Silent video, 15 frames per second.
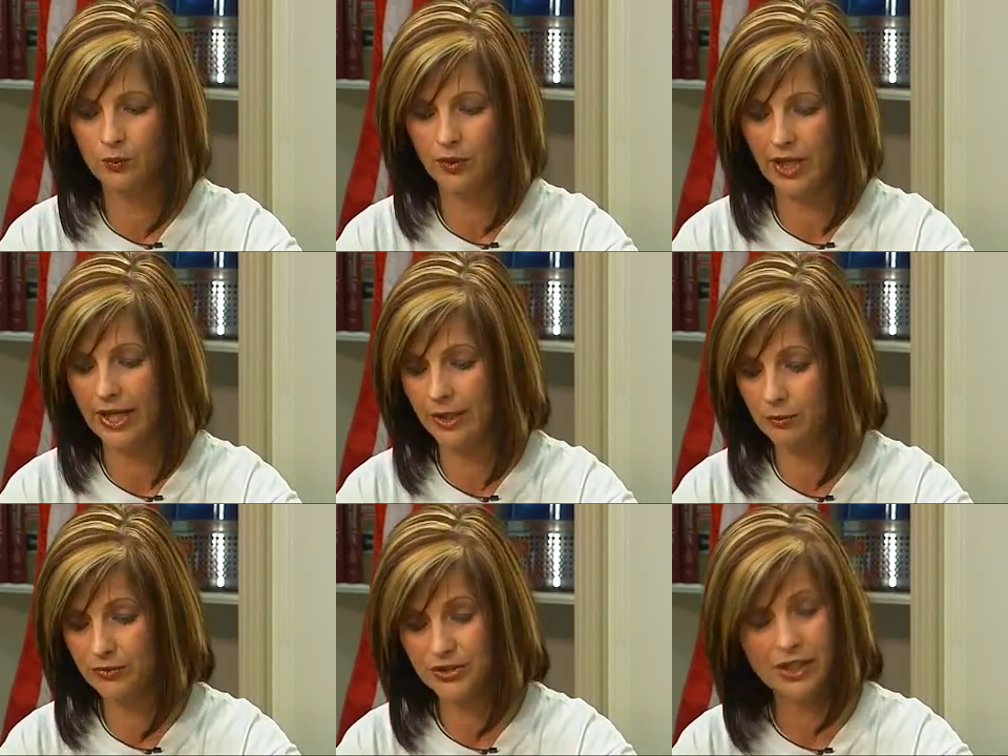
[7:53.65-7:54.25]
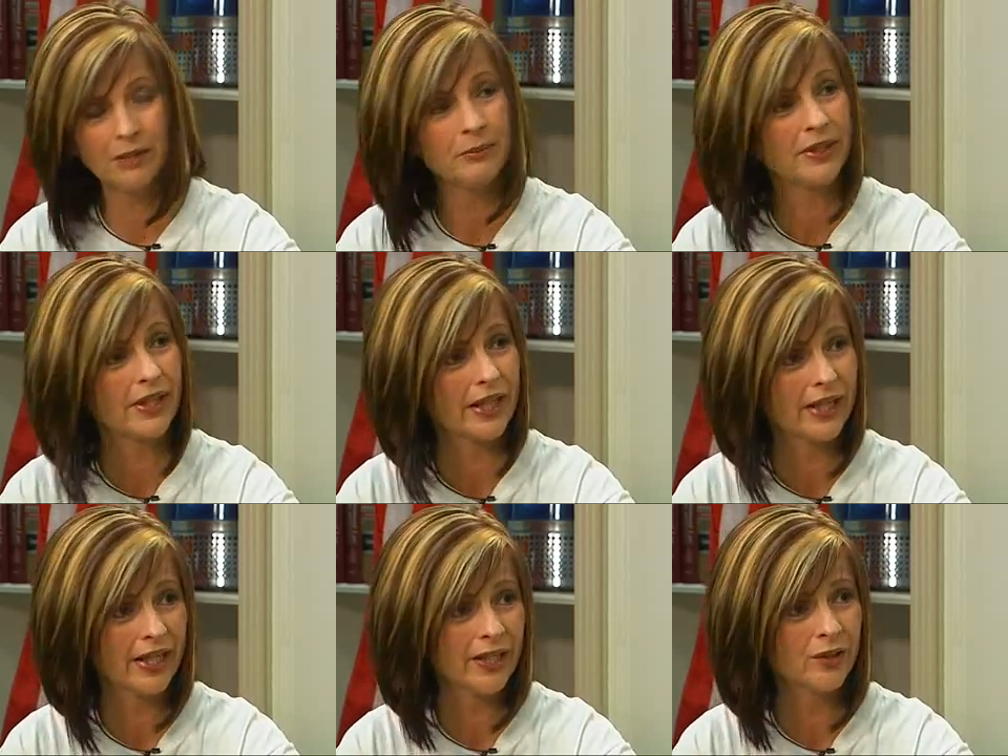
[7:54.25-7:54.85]
help some in
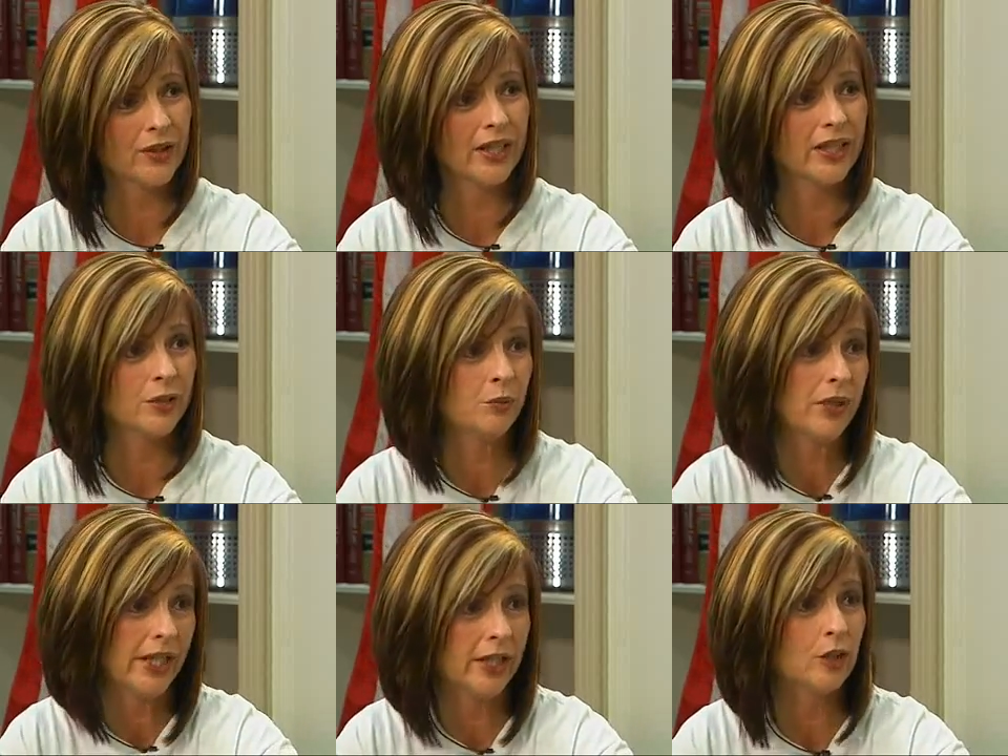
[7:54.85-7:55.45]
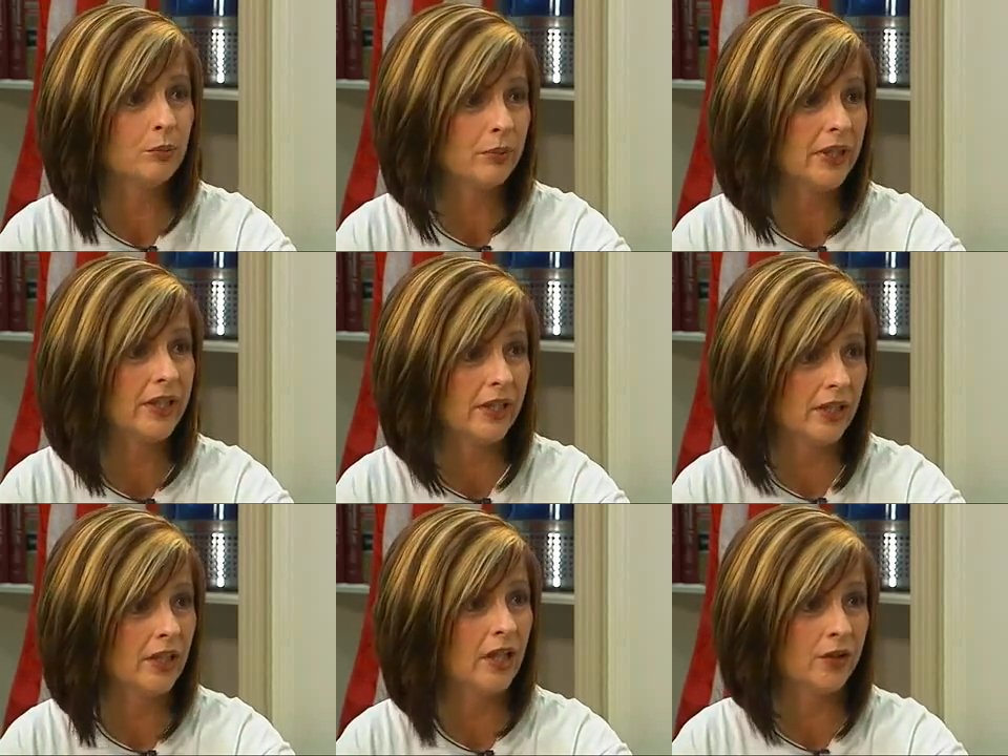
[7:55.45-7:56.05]
that area, it would help
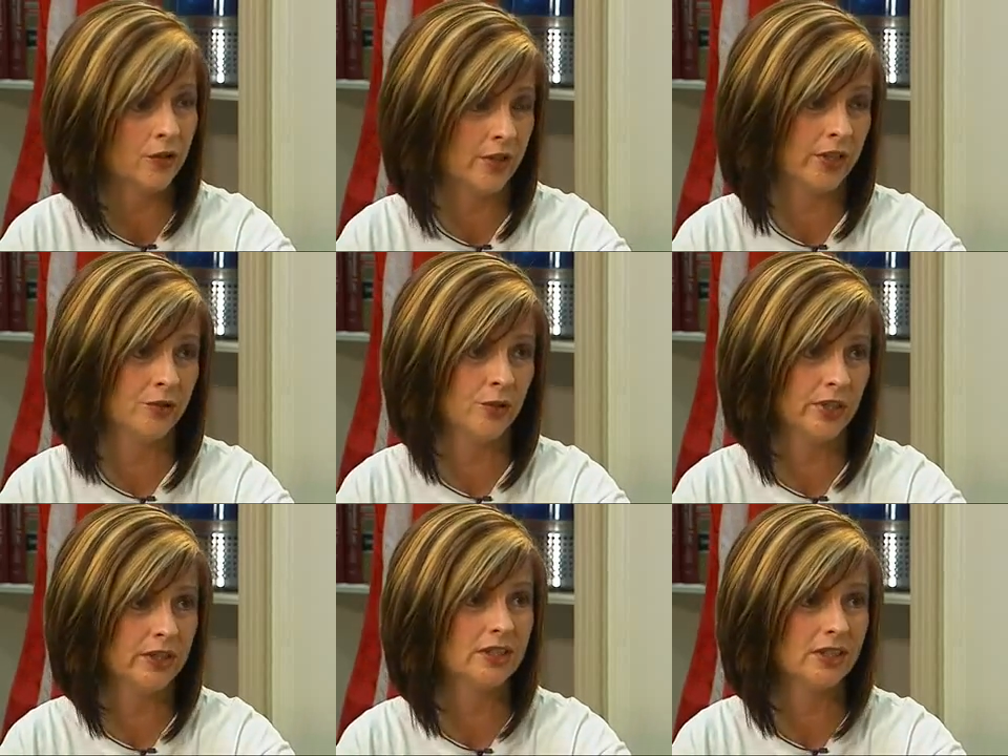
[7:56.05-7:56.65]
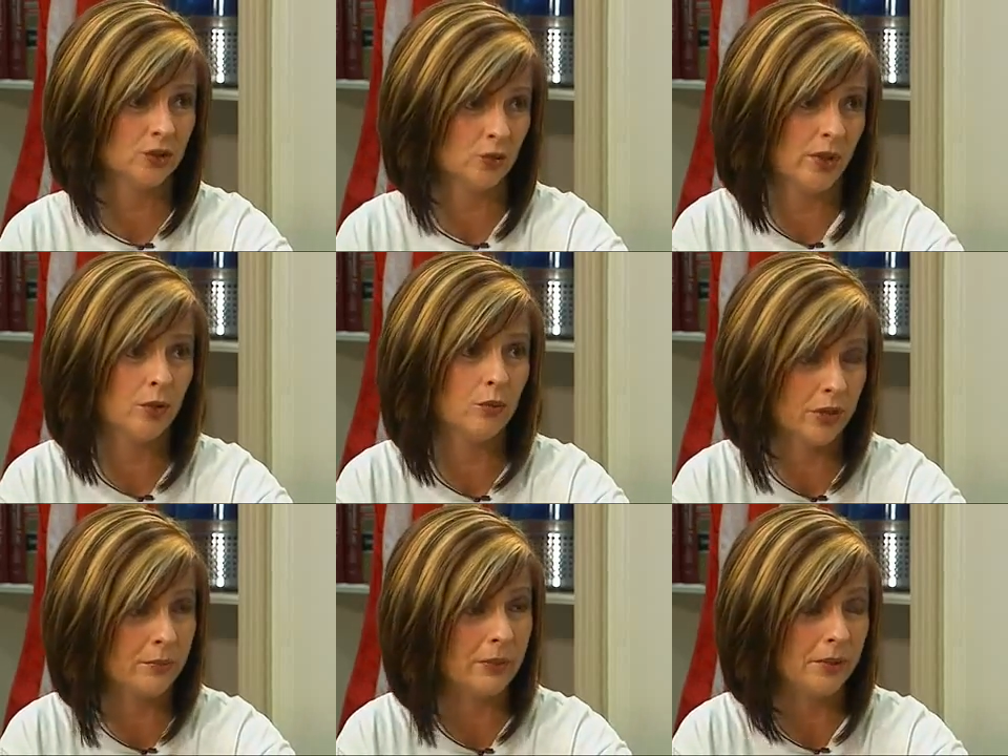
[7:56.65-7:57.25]
in other areas as well
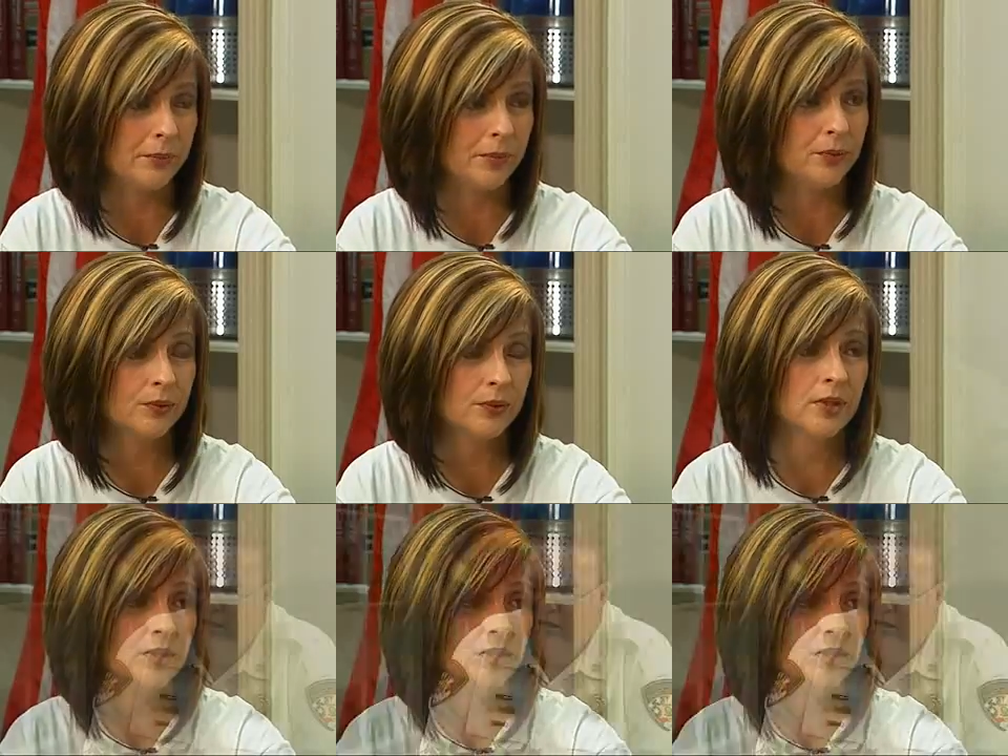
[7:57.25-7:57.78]
with people.